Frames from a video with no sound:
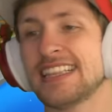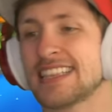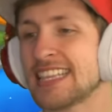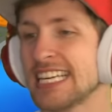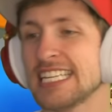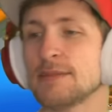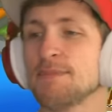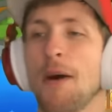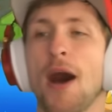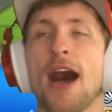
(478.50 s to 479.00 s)

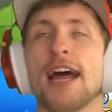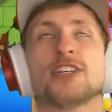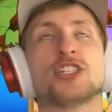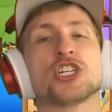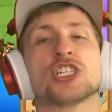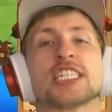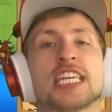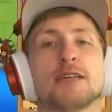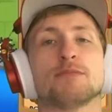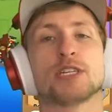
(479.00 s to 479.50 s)
This mod
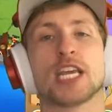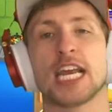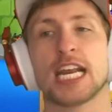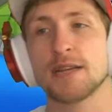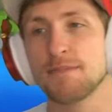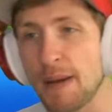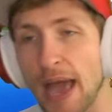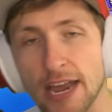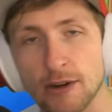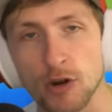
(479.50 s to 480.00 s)
just keeps
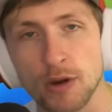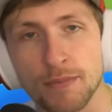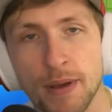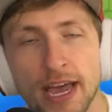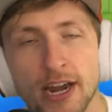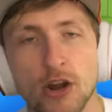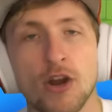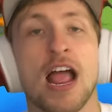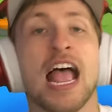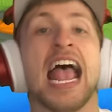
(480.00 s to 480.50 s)
getting better and
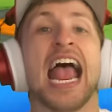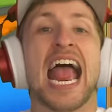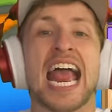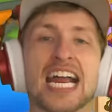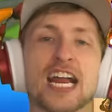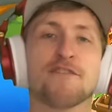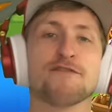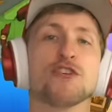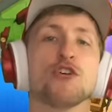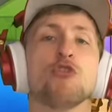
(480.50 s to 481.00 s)
better.
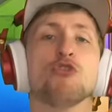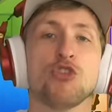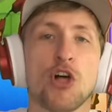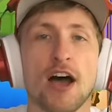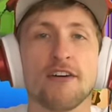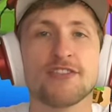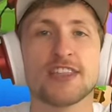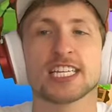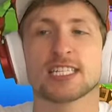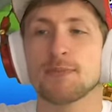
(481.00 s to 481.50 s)
And if you
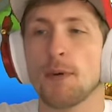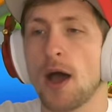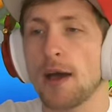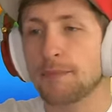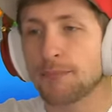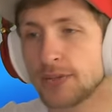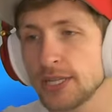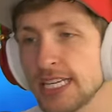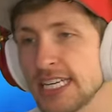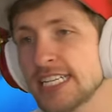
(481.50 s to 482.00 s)
love this
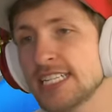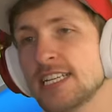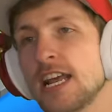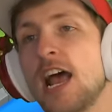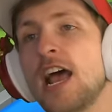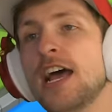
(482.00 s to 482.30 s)
mod, please